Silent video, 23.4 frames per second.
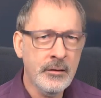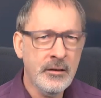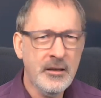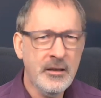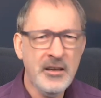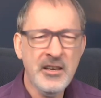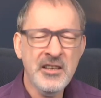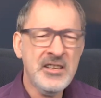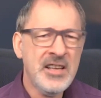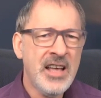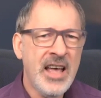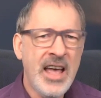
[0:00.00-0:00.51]

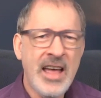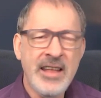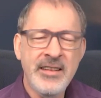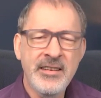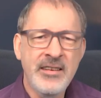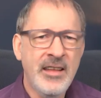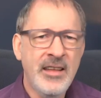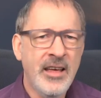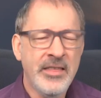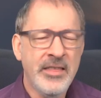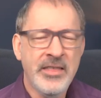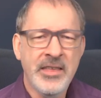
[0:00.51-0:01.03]
because I had
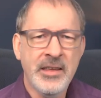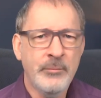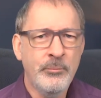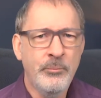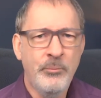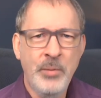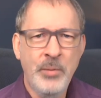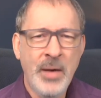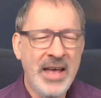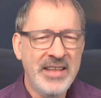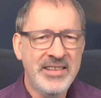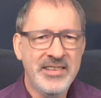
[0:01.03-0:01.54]
nothing
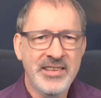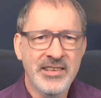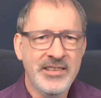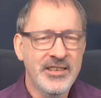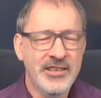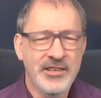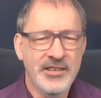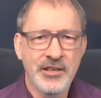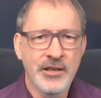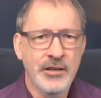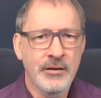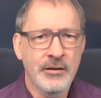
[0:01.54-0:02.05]
better to
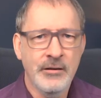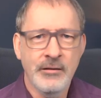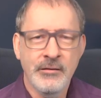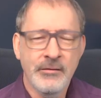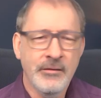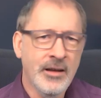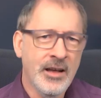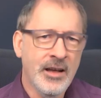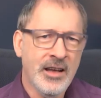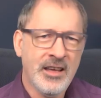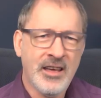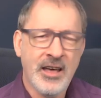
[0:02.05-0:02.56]

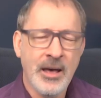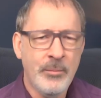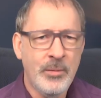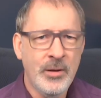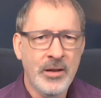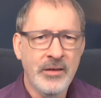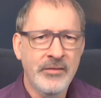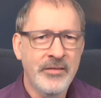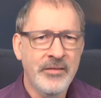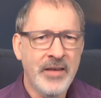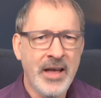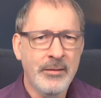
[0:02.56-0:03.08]
do a couple
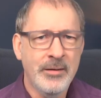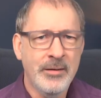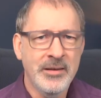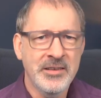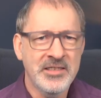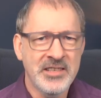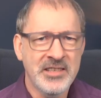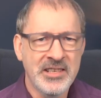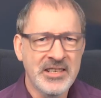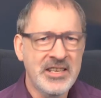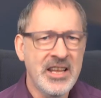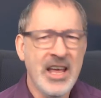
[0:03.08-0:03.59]
of hours
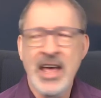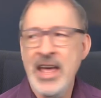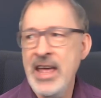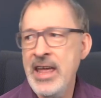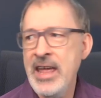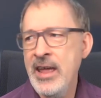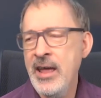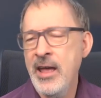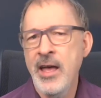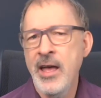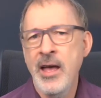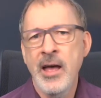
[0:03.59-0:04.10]
a
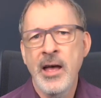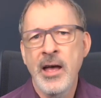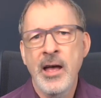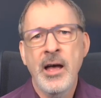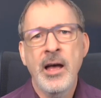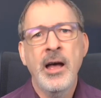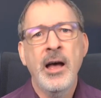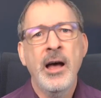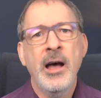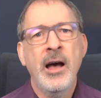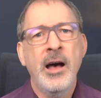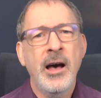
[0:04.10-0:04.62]
day,
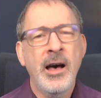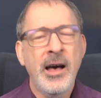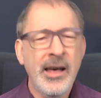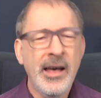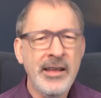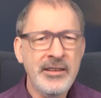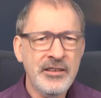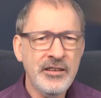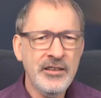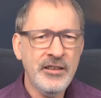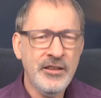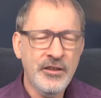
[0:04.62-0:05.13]
I
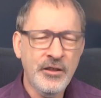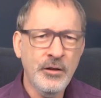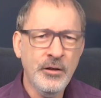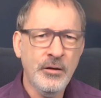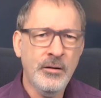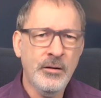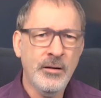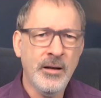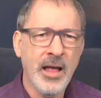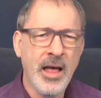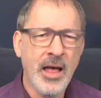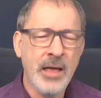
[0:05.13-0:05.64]
just
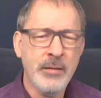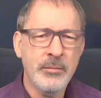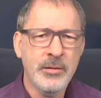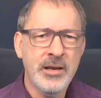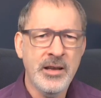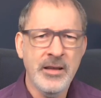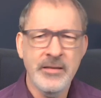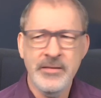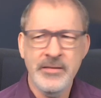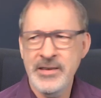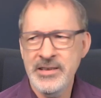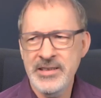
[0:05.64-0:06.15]
thought I would
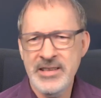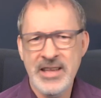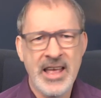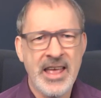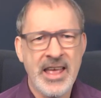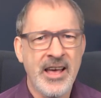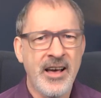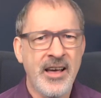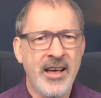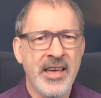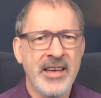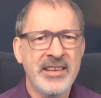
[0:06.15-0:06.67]
give this
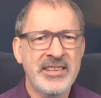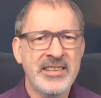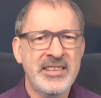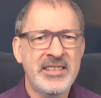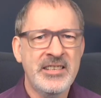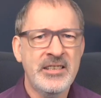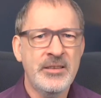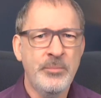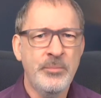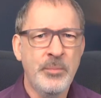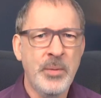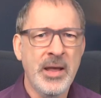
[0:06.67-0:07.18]
AI a
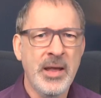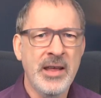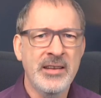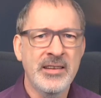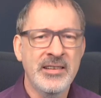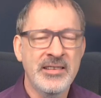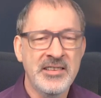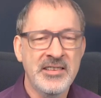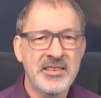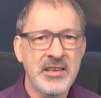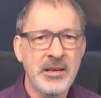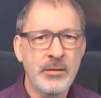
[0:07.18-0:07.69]
spin
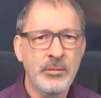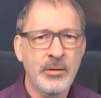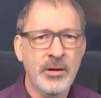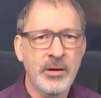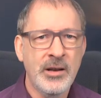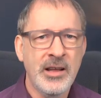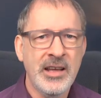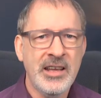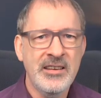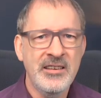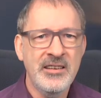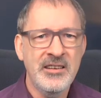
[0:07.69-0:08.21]
and see what
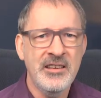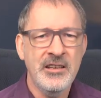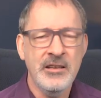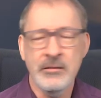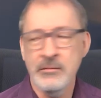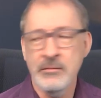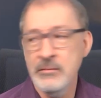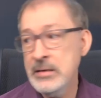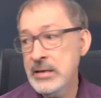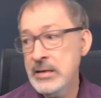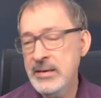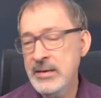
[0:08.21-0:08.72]
I can do.
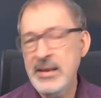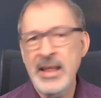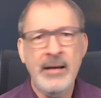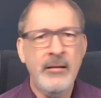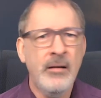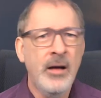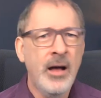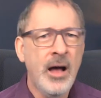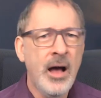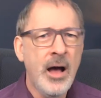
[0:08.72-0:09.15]
Now,